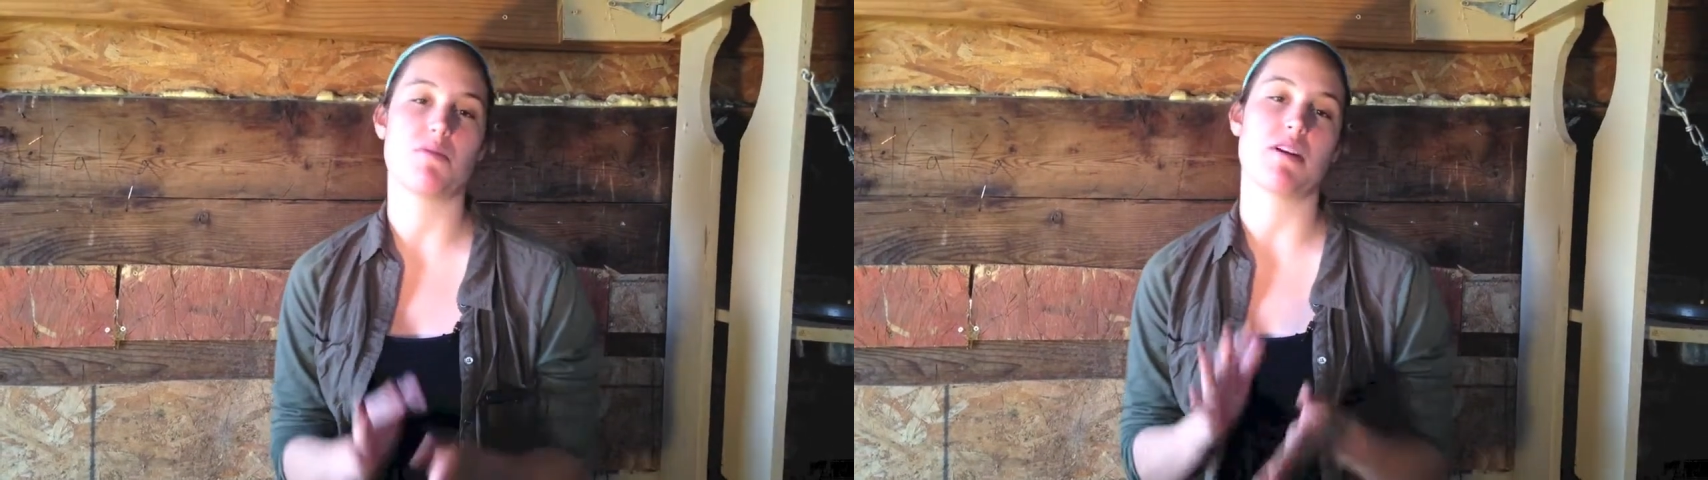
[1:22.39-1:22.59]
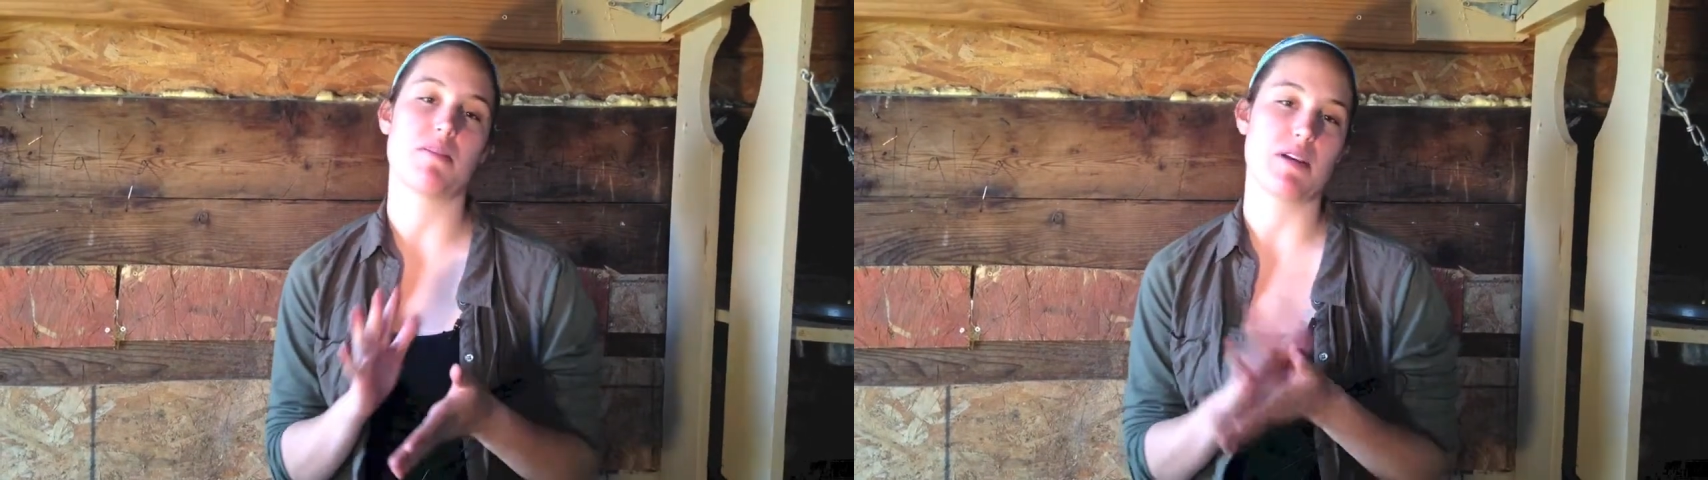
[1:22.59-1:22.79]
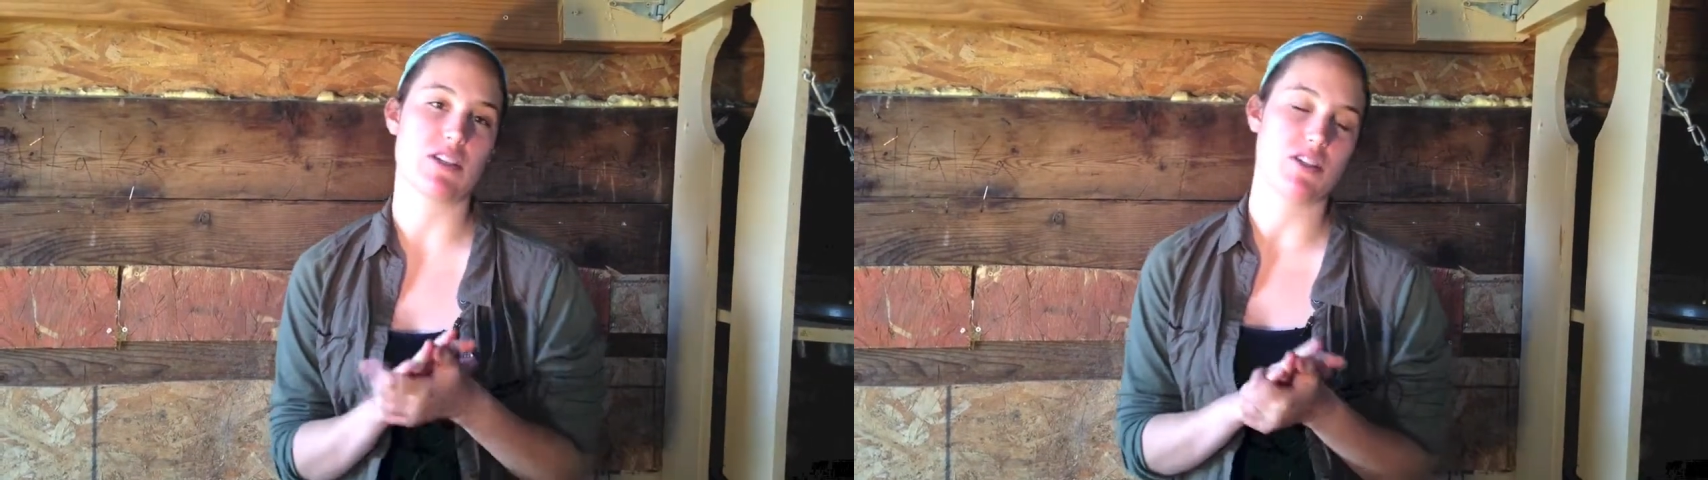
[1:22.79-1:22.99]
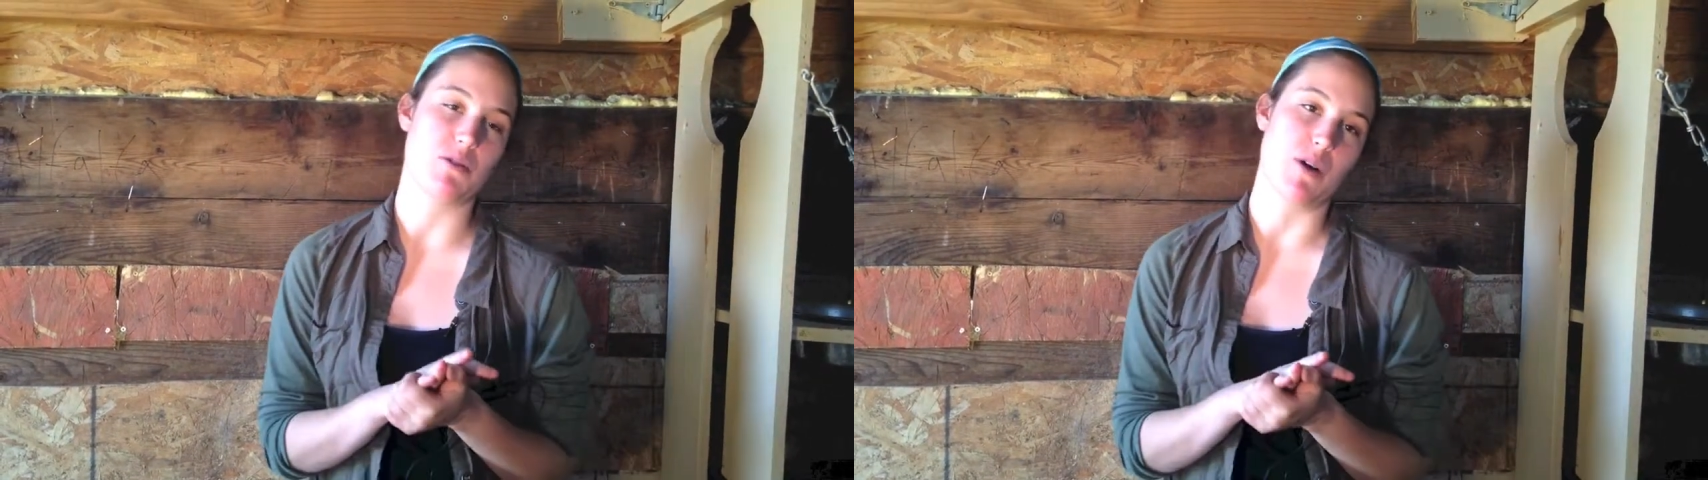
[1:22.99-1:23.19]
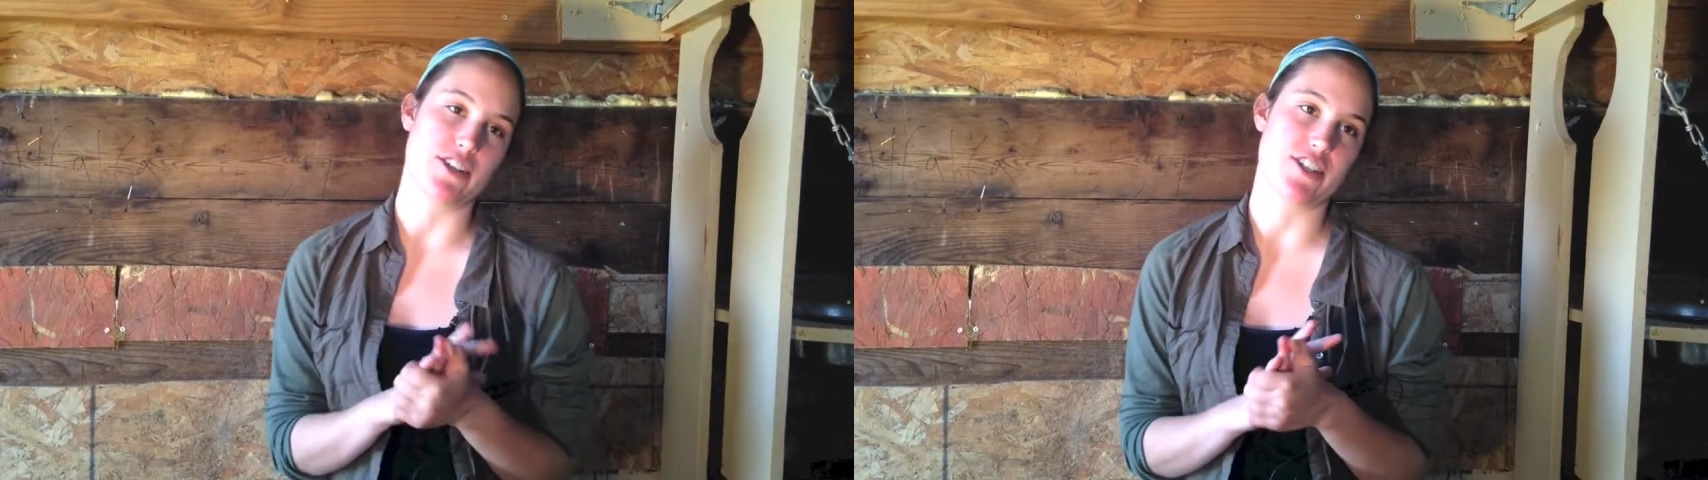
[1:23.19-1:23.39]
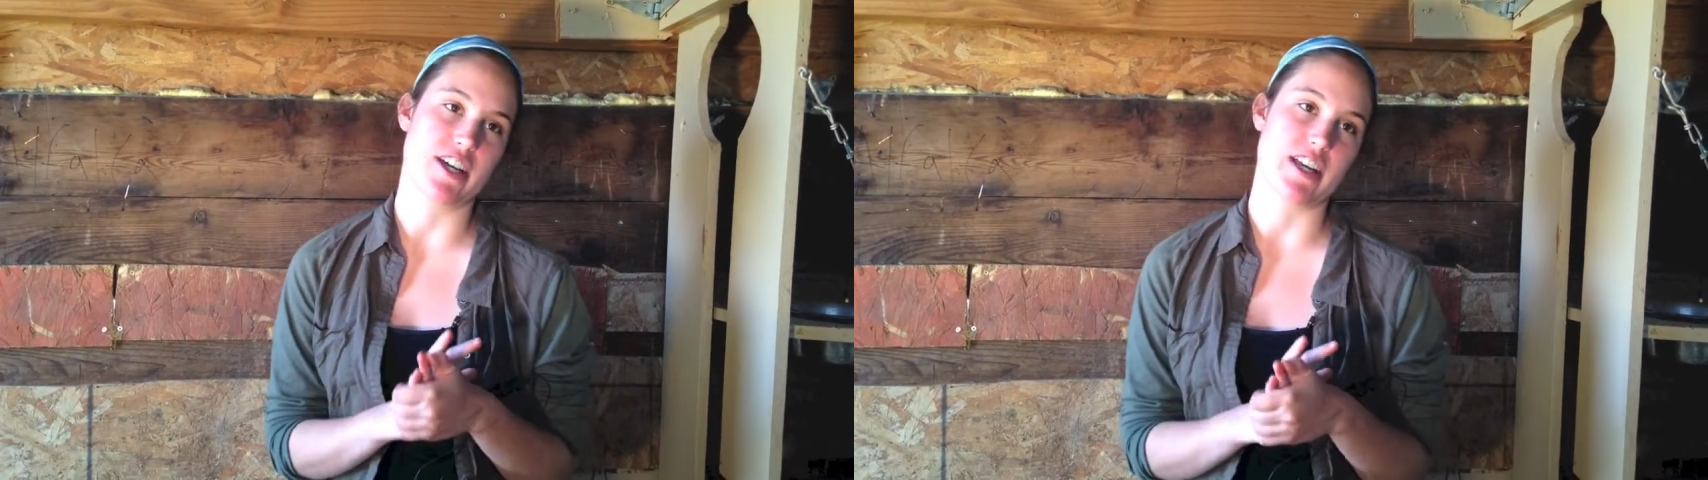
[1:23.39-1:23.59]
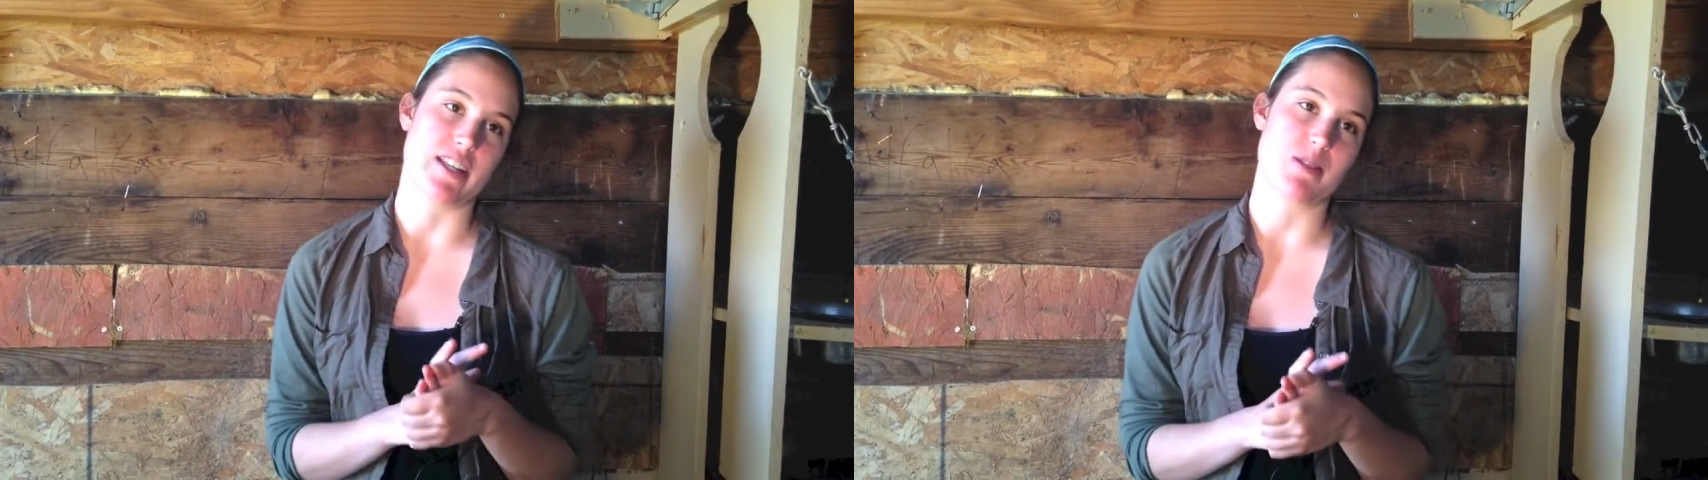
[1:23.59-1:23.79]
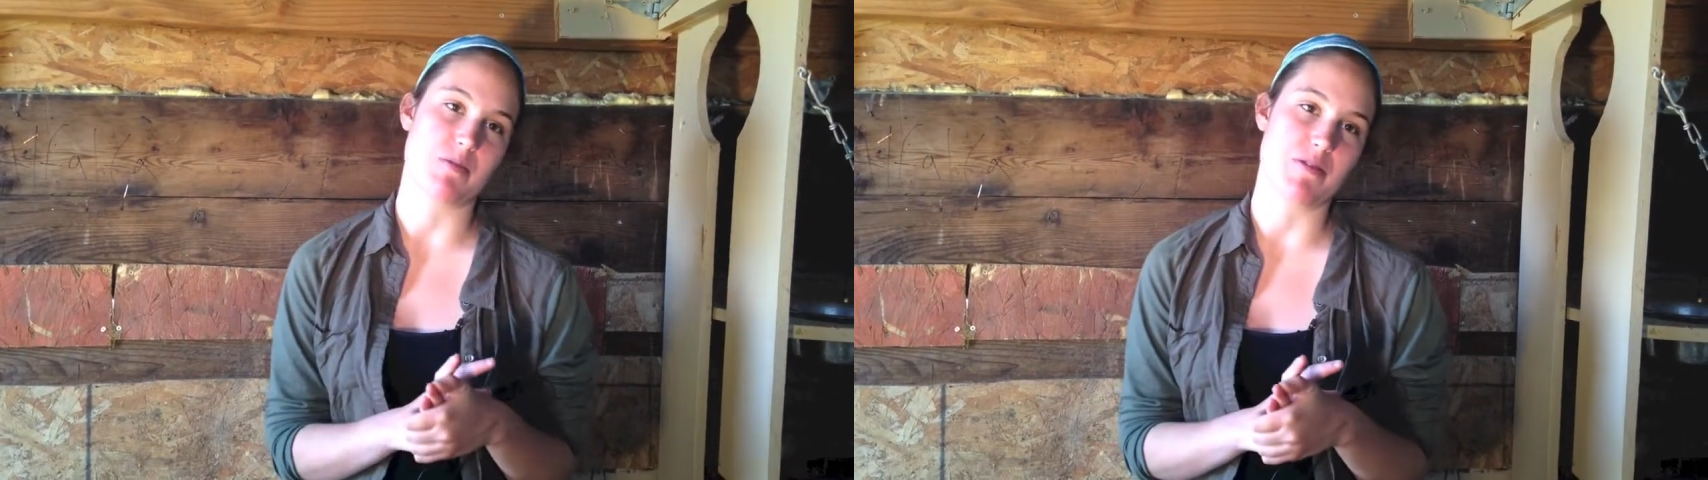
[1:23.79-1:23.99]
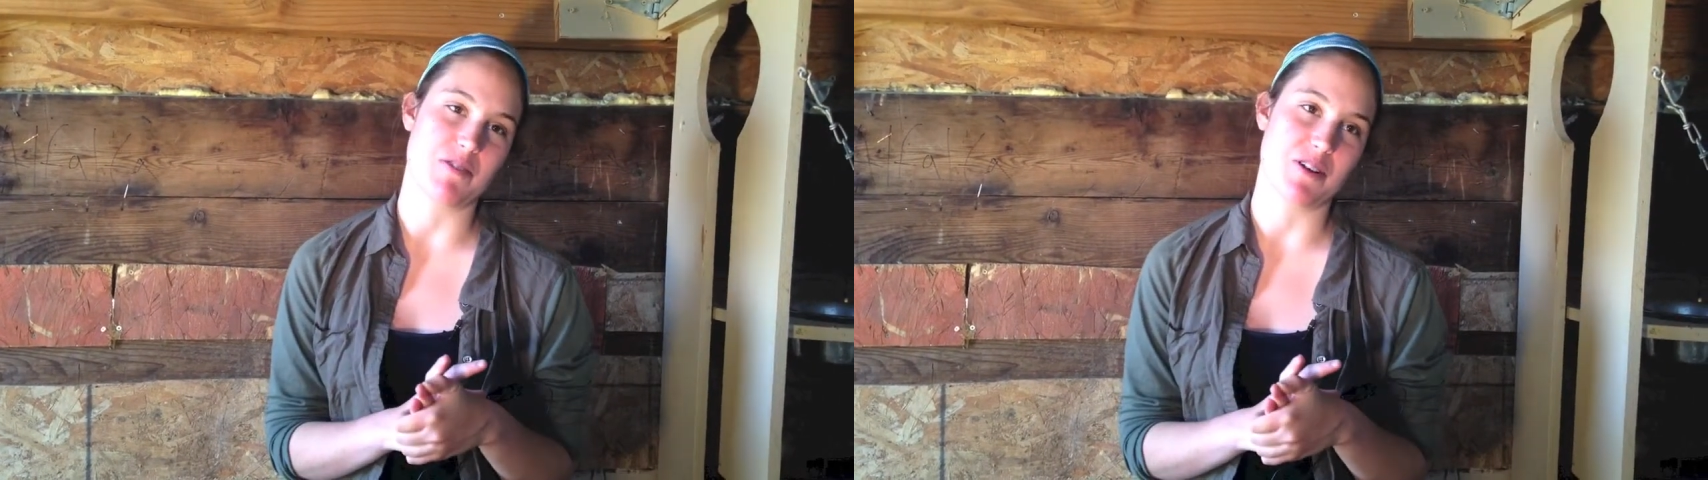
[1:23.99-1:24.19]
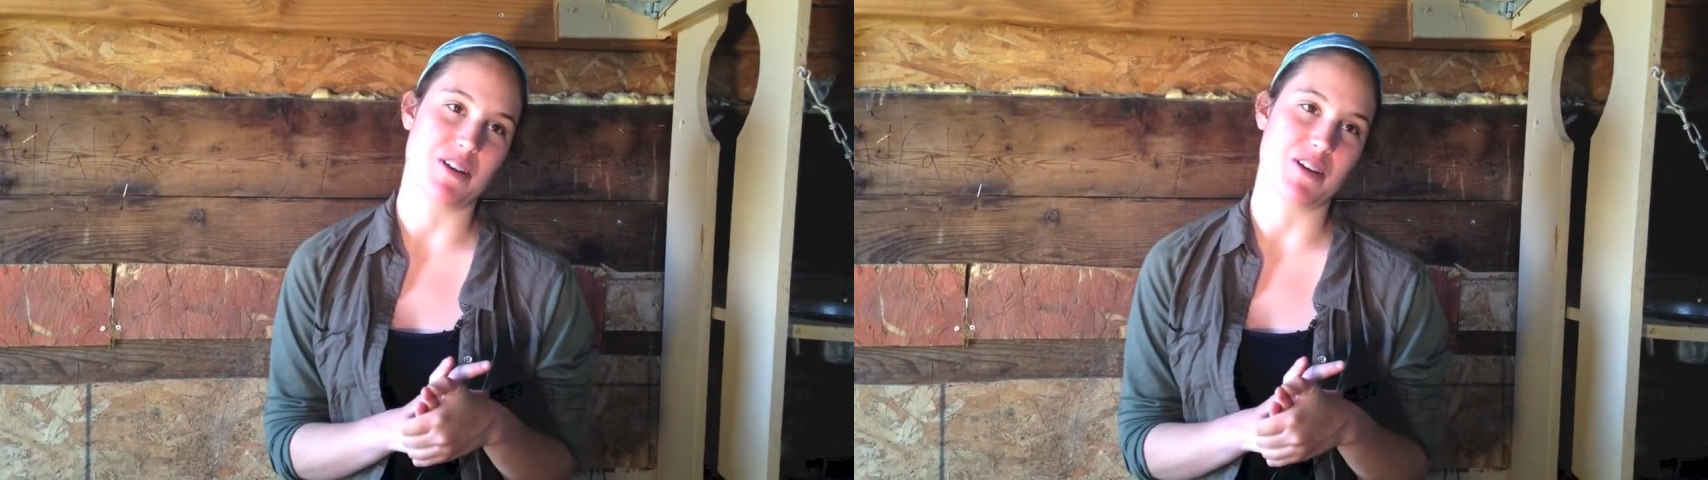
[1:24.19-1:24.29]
you want to make sure to wash your hands before